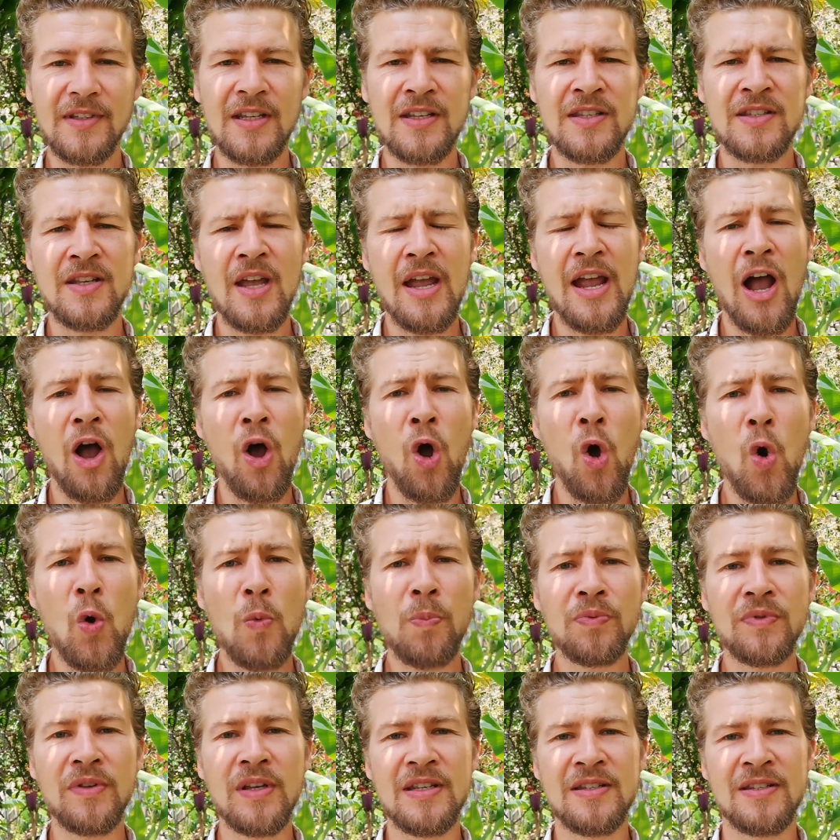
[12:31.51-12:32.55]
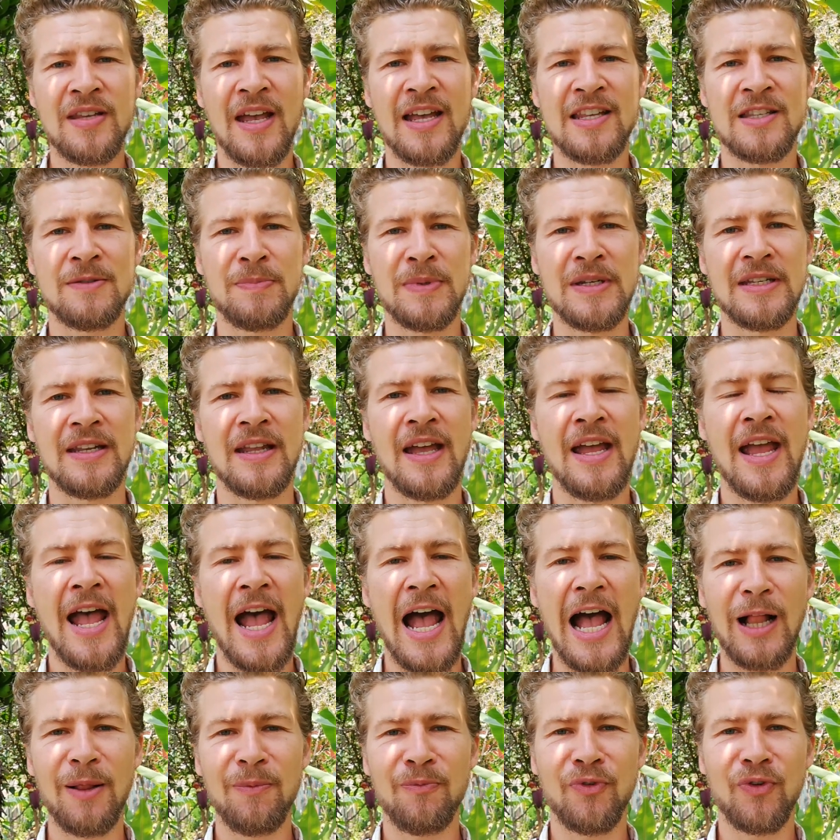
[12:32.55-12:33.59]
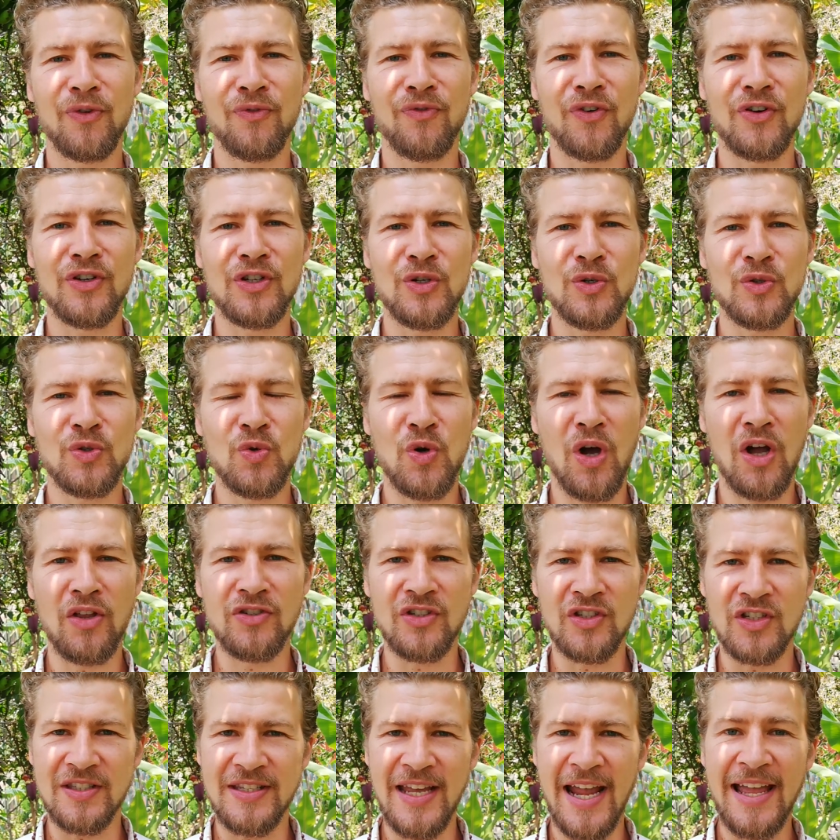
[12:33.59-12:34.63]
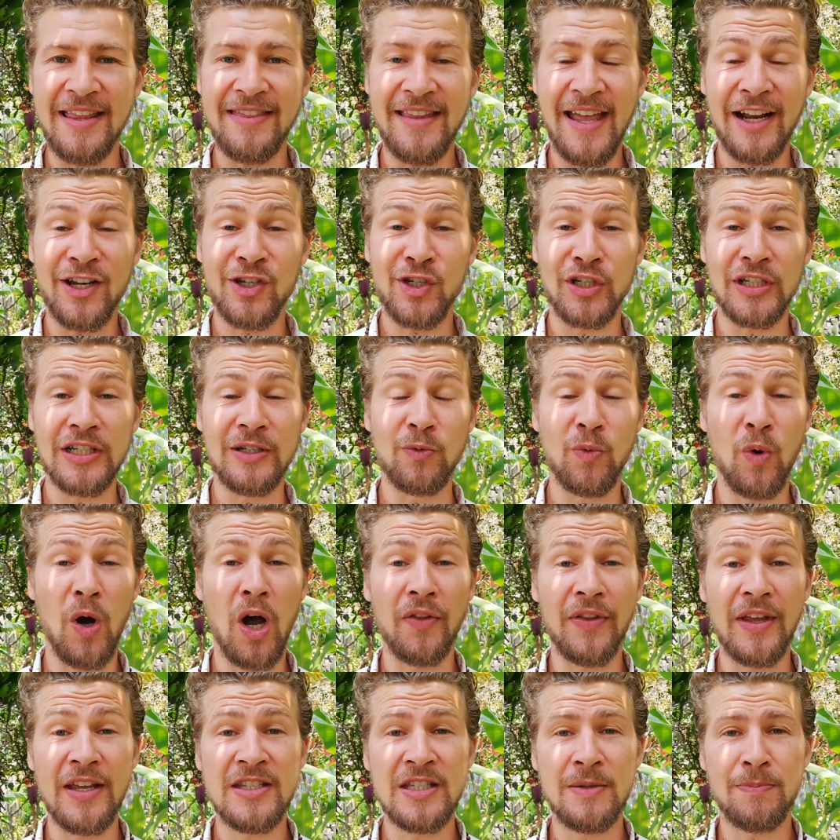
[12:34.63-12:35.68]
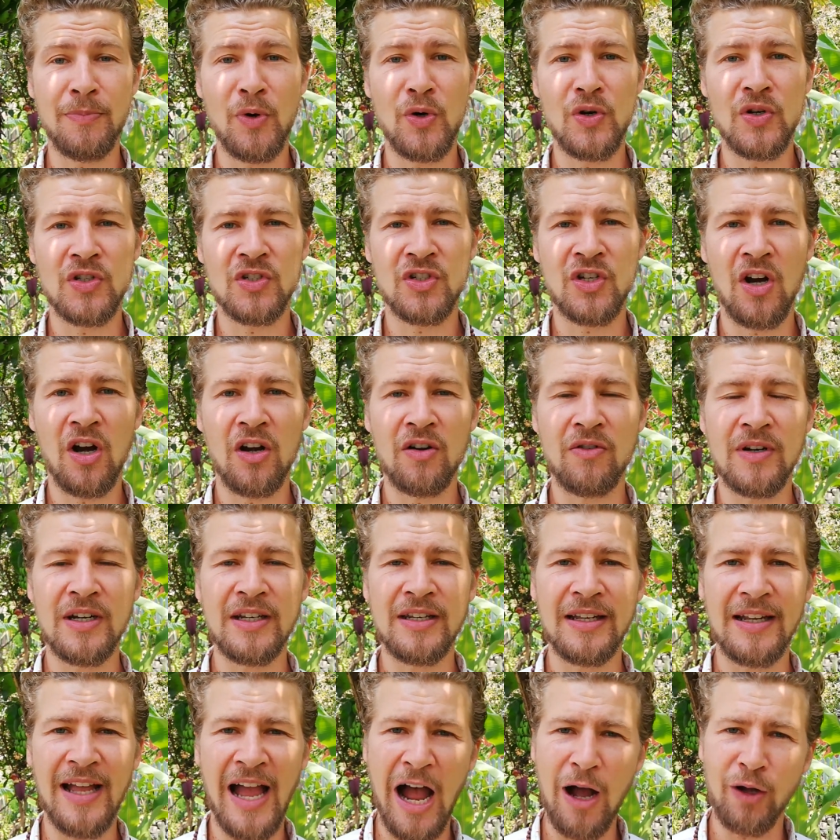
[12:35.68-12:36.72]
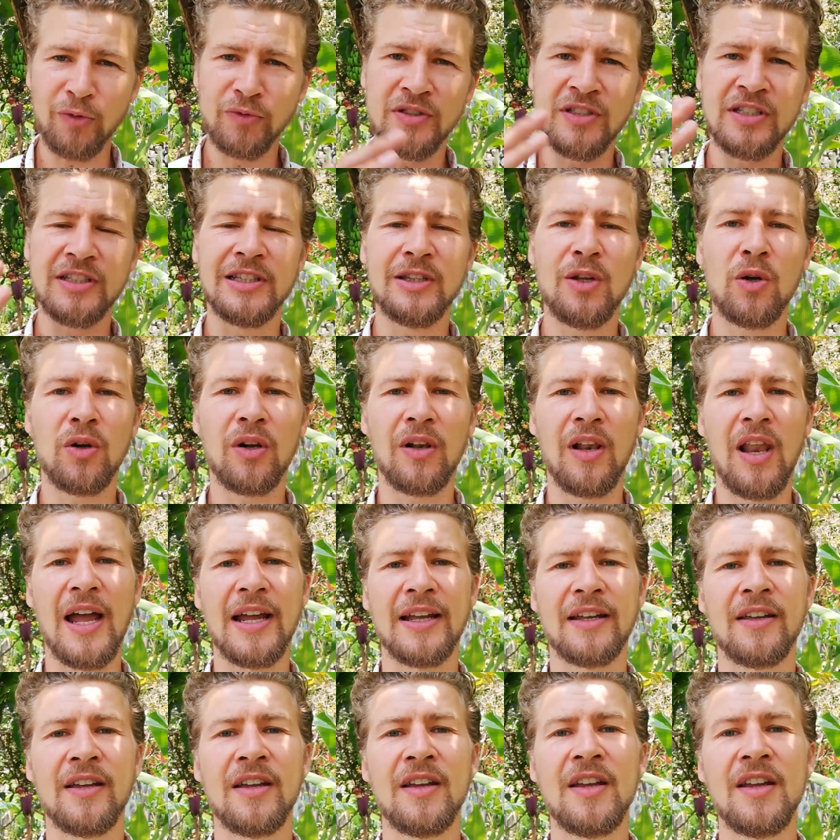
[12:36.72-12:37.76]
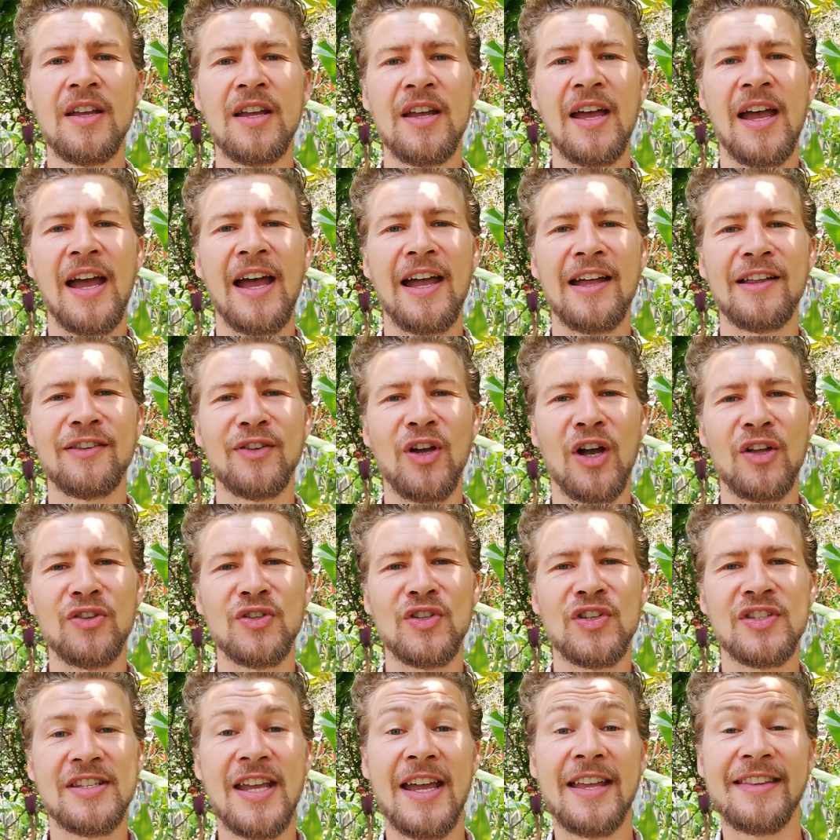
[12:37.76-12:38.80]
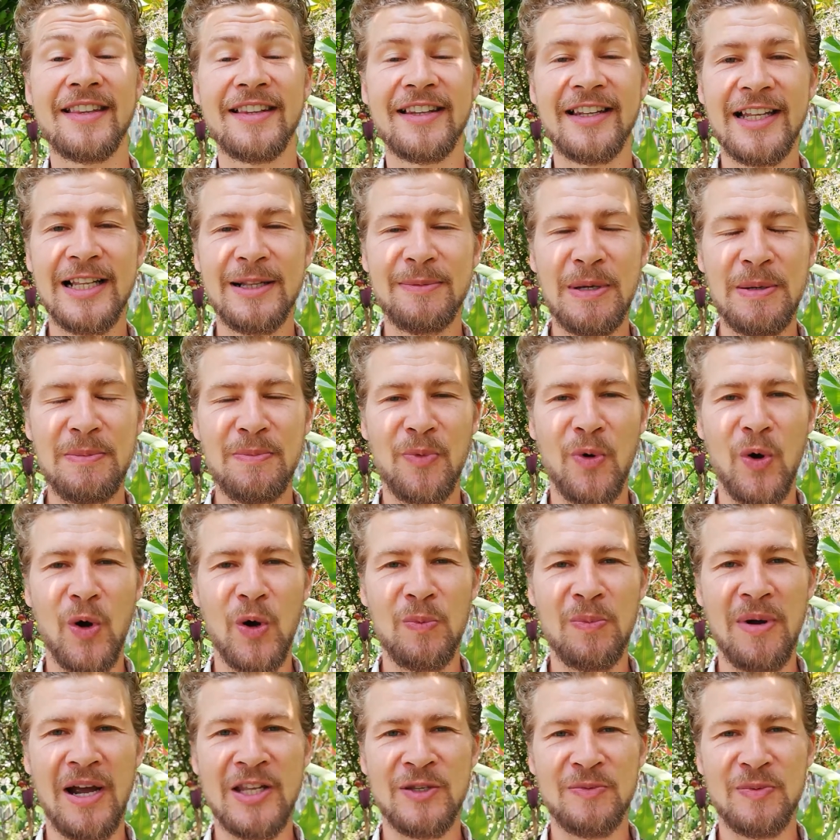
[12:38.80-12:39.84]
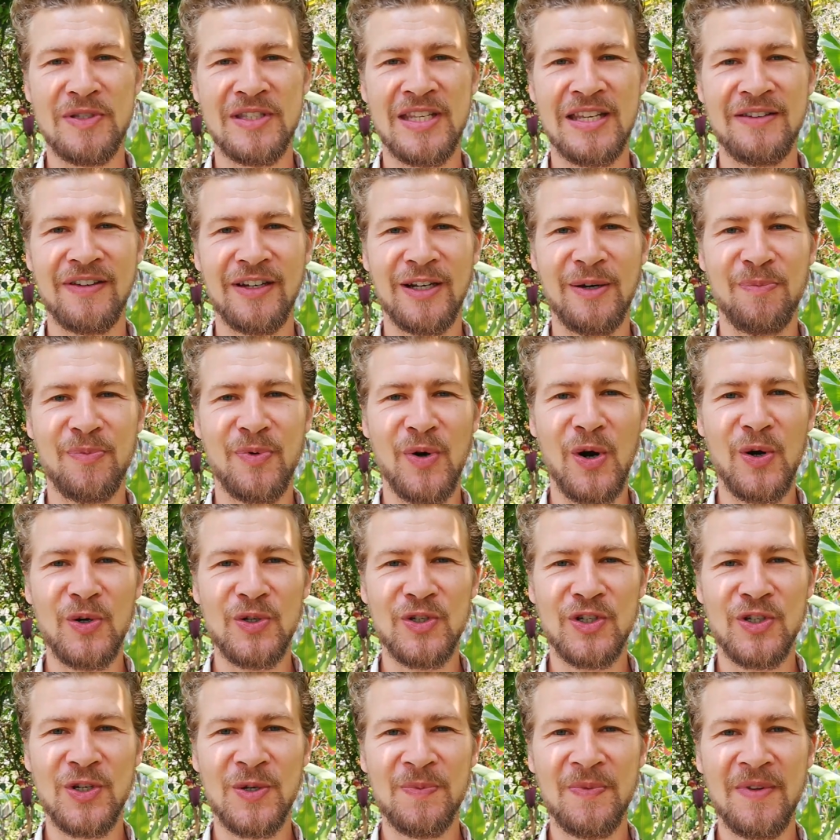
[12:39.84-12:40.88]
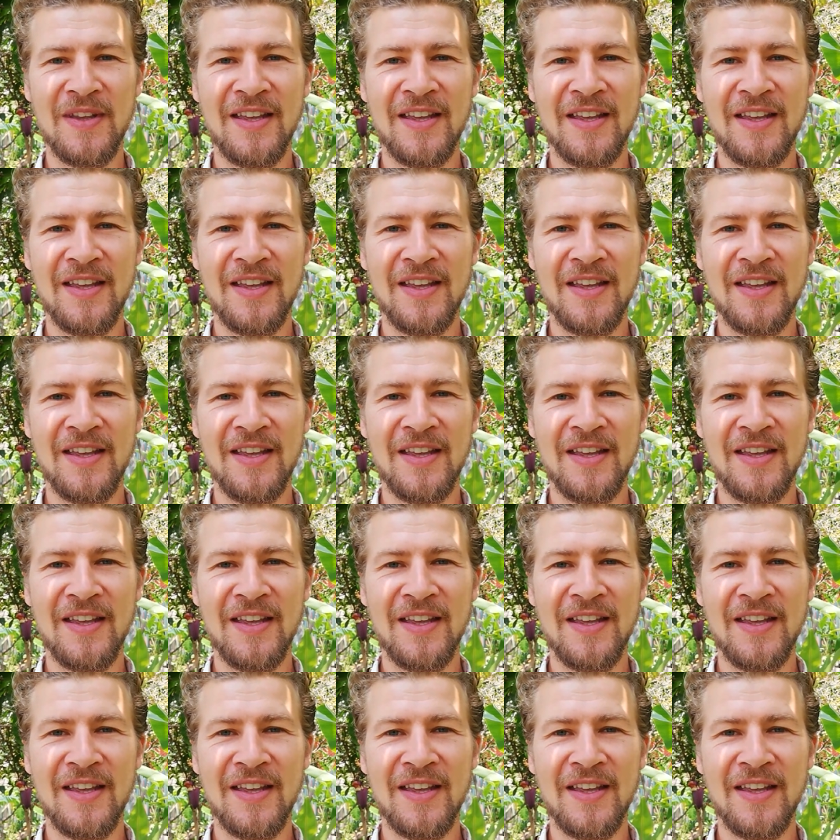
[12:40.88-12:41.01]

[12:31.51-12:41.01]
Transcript: So I hope this has been helpful for you to understand actually what is a birth chart reading, how does it look like, and understand a little bit more my specific approach.